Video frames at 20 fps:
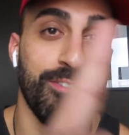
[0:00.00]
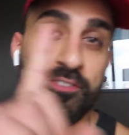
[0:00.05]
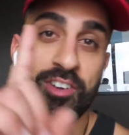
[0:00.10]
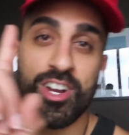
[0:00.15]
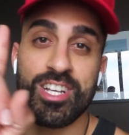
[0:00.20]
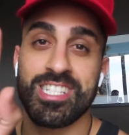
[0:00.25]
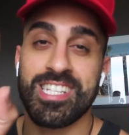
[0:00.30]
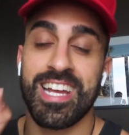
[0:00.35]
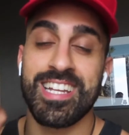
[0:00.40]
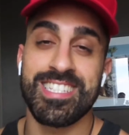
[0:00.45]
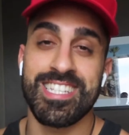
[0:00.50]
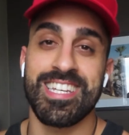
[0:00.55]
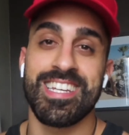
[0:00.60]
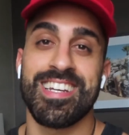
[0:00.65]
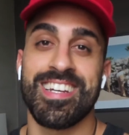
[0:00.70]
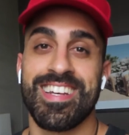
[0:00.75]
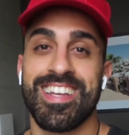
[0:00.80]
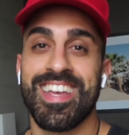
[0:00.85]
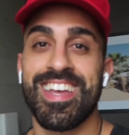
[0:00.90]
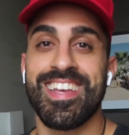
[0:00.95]
the first
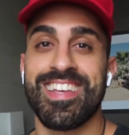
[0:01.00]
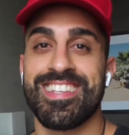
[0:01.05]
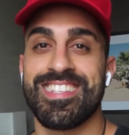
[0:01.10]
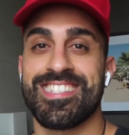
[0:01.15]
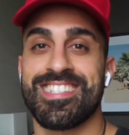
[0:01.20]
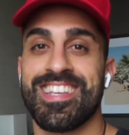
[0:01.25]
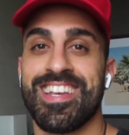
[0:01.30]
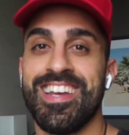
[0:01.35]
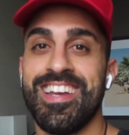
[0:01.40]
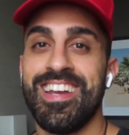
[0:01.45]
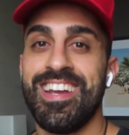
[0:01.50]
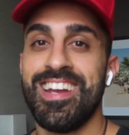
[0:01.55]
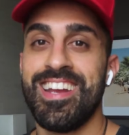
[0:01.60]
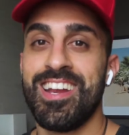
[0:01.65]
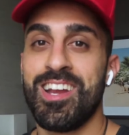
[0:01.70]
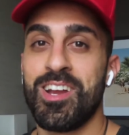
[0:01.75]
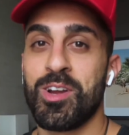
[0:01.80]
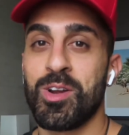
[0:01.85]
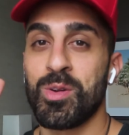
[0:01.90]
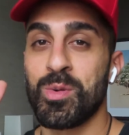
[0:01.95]
idea is
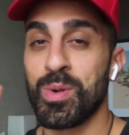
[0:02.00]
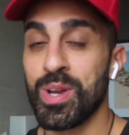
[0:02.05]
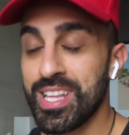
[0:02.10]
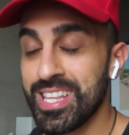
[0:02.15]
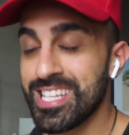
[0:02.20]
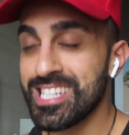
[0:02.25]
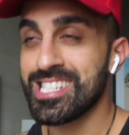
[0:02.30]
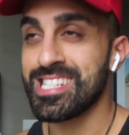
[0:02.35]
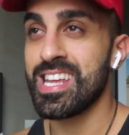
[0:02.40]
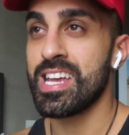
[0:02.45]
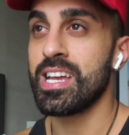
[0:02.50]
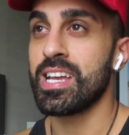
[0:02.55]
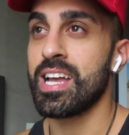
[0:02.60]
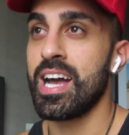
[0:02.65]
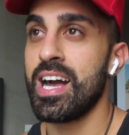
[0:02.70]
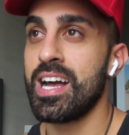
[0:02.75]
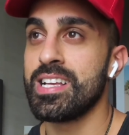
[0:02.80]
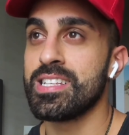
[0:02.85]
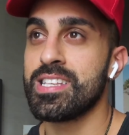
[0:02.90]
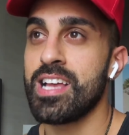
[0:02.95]
real estate,
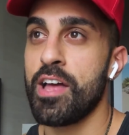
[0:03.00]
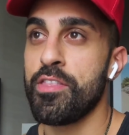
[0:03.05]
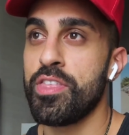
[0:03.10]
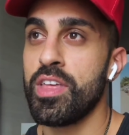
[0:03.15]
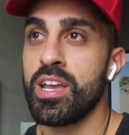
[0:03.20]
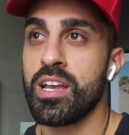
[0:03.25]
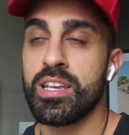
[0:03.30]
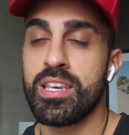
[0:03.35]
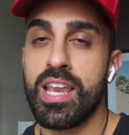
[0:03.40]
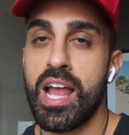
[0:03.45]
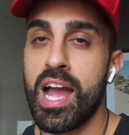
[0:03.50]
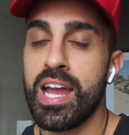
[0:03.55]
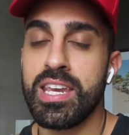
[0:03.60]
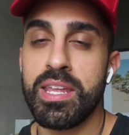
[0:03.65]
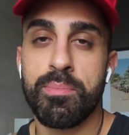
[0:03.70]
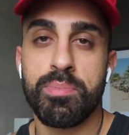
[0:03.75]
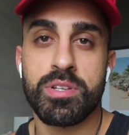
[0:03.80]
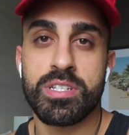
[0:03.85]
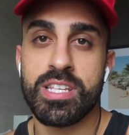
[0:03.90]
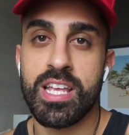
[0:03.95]
guys. I think
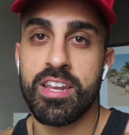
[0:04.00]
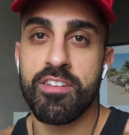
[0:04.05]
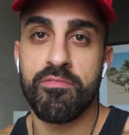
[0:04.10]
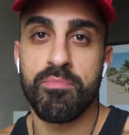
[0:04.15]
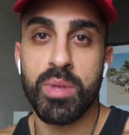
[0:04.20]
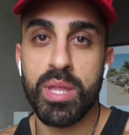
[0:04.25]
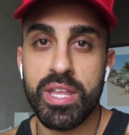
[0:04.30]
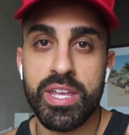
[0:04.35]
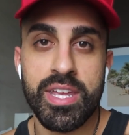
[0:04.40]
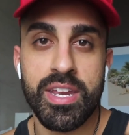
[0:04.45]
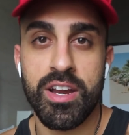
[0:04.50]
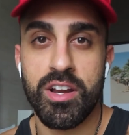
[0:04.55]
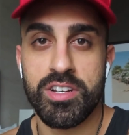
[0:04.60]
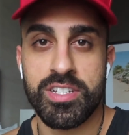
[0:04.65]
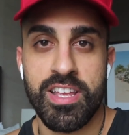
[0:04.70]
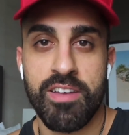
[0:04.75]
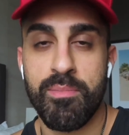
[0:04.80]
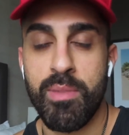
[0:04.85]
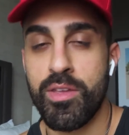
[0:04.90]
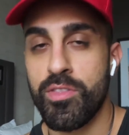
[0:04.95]
90% of
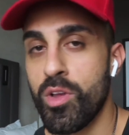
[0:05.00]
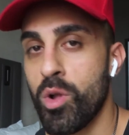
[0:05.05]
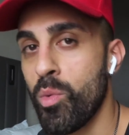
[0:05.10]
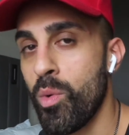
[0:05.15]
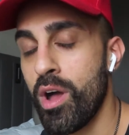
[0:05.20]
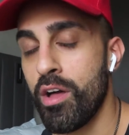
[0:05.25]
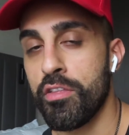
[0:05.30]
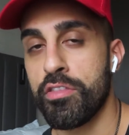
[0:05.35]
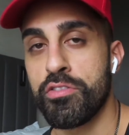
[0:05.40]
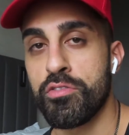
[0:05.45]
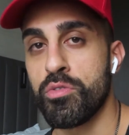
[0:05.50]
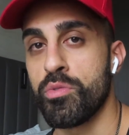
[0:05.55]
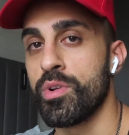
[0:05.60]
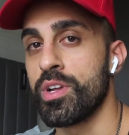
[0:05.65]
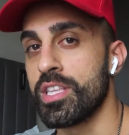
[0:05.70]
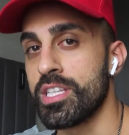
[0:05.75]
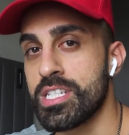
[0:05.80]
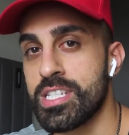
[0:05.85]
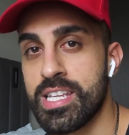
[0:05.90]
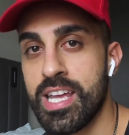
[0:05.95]
millionaires have made their wealth through
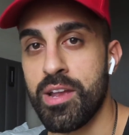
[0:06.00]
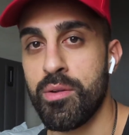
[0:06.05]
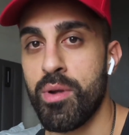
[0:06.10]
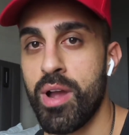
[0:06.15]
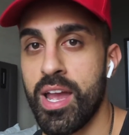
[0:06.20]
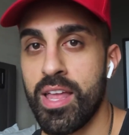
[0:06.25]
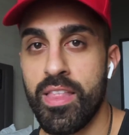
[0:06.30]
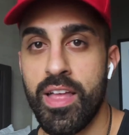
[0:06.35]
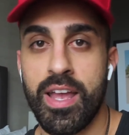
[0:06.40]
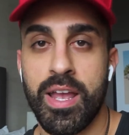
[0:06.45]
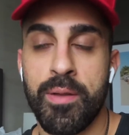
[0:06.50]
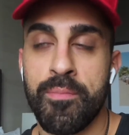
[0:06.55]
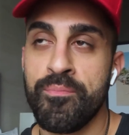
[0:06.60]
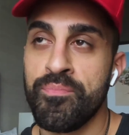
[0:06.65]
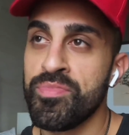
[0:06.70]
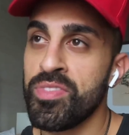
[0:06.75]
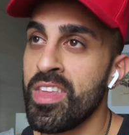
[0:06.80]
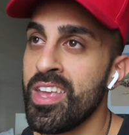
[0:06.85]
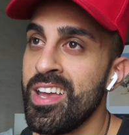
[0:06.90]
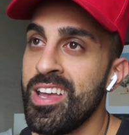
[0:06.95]
real estate, right? Like,
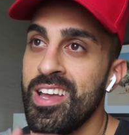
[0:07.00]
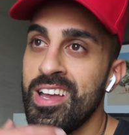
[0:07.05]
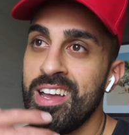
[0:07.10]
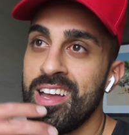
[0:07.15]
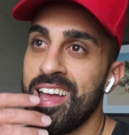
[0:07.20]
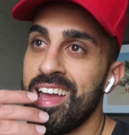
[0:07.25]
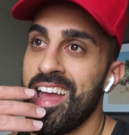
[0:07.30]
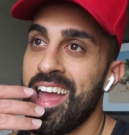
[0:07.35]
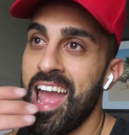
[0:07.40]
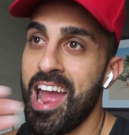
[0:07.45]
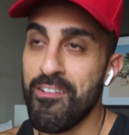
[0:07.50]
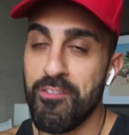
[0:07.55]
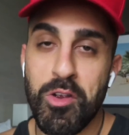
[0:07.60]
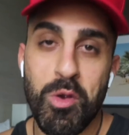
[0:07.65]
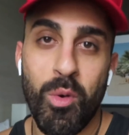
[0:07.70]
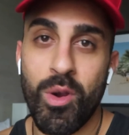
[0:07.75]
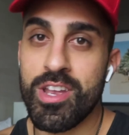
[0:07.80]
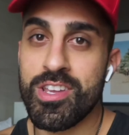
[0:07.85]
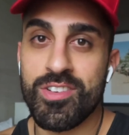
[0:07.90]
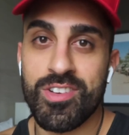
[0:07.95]

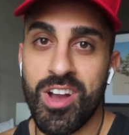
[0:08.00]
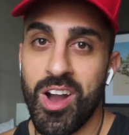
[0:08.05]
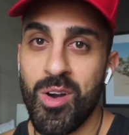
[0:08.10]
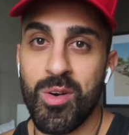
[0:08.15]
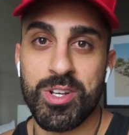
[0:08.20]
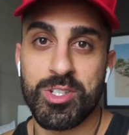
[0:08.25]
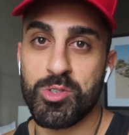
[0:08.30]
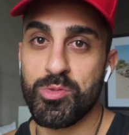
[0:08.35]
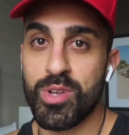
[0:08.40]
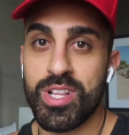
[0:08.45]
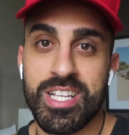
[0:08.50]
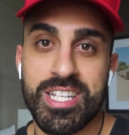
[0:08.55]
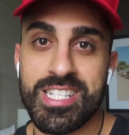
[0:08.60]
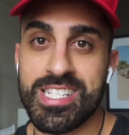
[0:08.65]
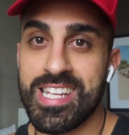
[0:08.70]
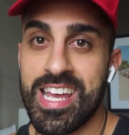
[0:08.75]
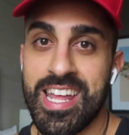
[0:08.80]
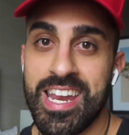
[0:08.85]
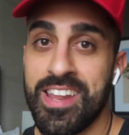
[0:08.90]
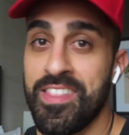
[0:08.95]
everywhere you go, it's real
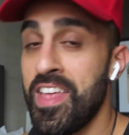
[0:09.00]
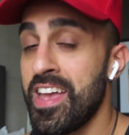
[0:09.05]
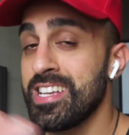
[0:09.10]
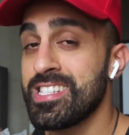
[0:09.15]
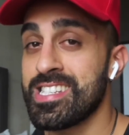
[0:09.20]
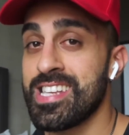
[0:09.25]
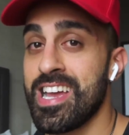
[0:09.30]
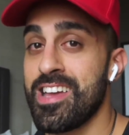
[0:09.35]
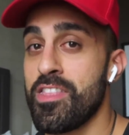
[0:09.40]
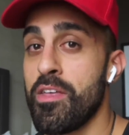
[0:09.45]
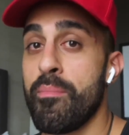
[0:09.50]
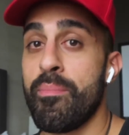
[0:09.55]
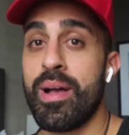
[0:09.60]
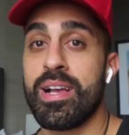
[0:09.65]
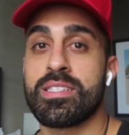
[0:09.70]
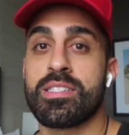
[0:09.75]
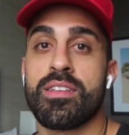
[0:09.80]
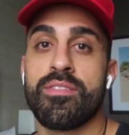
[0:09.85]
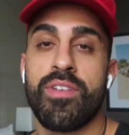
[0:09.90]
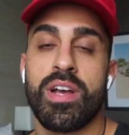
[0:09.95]
estate. And they say the
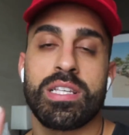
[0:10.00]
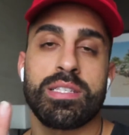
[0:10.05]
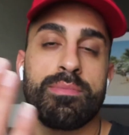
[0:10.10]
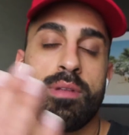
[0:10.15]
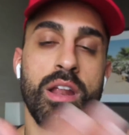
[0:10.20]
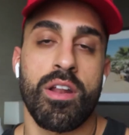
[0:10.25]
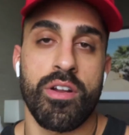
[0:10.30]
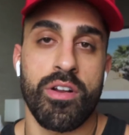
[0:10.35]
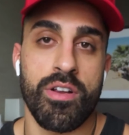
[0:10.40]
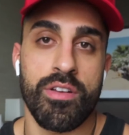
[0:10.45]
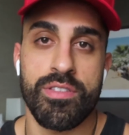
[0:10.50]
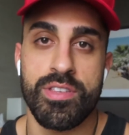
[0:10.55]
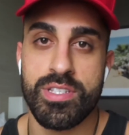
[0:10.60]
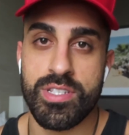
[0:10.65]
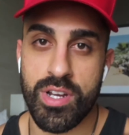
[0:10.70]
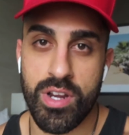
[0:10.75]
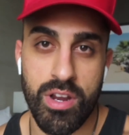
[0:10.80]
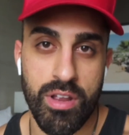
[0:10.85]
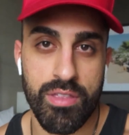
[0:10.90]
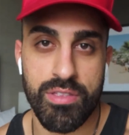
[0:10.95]
best investment on earth
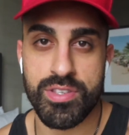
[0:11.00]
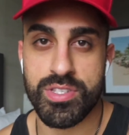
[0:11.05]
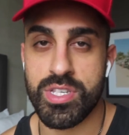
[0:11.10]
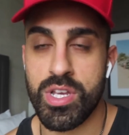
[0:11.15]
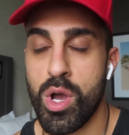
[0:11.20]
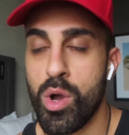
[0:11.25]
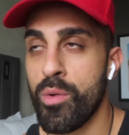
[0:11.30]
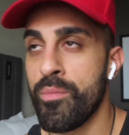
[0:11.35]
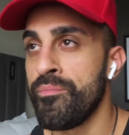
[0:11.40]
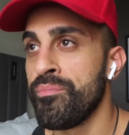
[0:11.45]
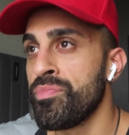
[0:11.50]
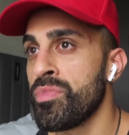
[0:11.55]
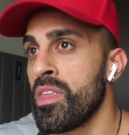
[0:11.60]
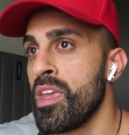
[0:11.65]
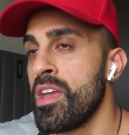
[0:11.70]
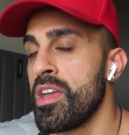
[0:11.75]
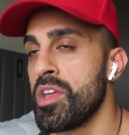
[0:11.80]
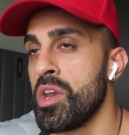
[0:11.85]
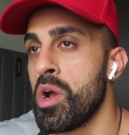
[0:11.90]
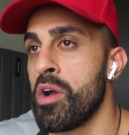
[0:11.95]
is earth. So,
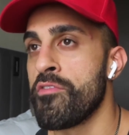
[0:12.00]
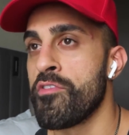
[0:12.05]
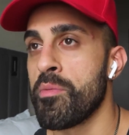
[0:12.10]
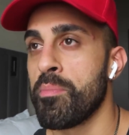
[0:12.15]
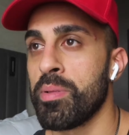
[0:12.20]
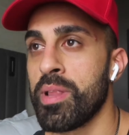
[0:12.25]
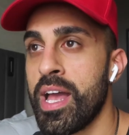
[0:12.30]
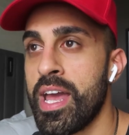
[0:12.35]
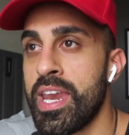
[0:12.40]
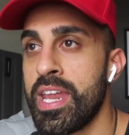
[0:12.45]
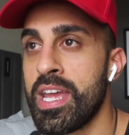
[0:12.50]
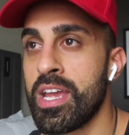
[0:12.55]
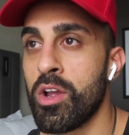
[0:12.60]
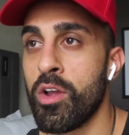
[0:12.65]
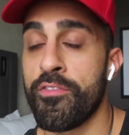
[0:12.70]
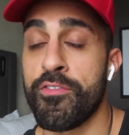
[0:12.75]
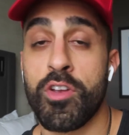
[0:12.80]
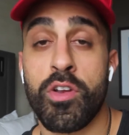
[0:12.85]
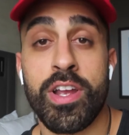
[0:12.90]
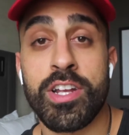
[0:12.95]
you know, if you're
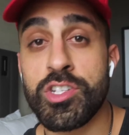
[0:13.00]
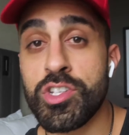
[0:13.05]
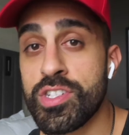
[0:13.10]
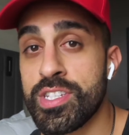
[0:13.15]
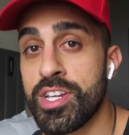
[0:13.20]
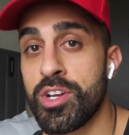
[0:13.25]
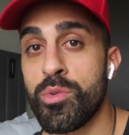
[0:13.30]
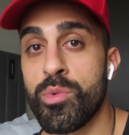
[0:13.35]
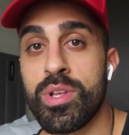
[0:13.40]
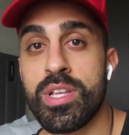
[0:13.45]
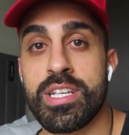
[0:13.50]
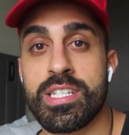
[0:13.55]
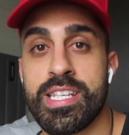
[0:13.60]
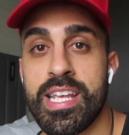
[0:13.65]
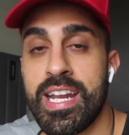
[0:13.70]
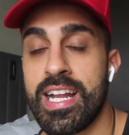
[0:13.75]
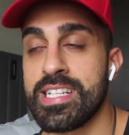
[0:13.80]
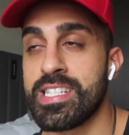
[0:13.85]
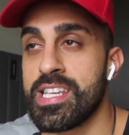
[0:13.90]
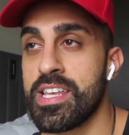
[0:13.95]
planning, if you're interested in real
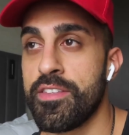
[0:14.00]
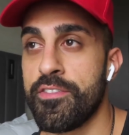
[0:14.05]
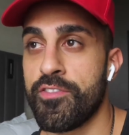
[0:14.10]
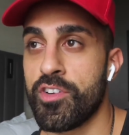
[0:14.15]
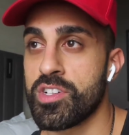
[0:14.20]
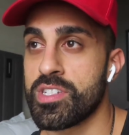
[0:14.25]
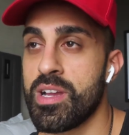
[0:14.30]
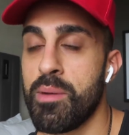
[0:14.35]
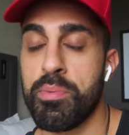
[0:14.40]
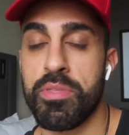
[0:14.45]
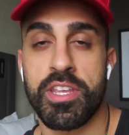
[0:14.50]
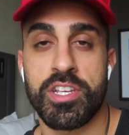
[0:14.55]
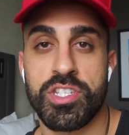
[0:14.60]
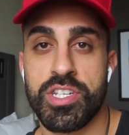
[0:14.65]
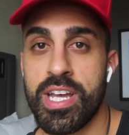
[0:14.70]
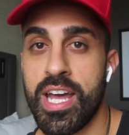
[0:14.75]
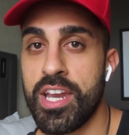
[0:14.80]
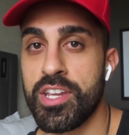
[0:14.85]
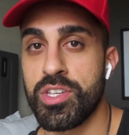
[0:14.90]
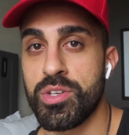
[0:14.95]
estate, I'd say the first couple
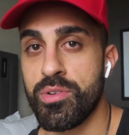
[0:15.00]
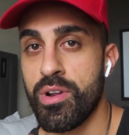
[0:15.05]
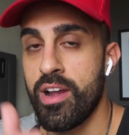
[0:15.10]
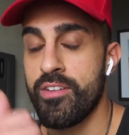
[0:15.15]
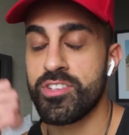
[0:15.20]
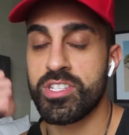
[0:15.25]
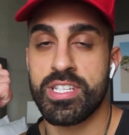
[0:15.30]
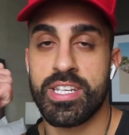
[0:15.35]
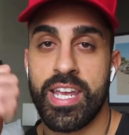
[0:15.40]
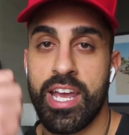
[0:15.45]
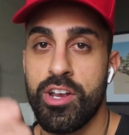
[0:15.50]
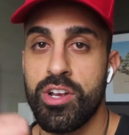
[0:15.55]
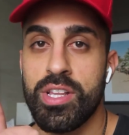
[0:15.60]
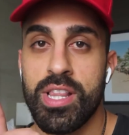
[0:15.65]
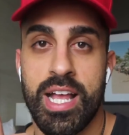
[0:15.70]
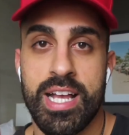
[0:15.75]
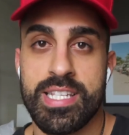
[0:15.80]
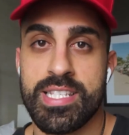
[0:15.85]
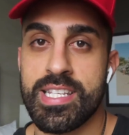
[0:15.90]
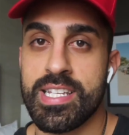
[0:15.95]
things you gotta do are obviously get
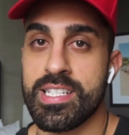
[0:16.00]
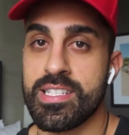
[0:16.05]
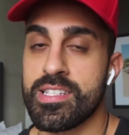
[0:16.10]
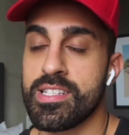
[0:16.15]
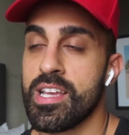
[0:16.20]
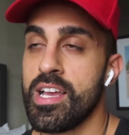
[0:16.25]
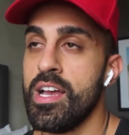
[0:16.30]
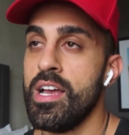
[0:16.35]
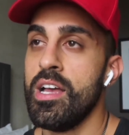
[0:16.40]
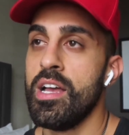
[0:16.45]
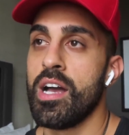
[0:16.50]
your license.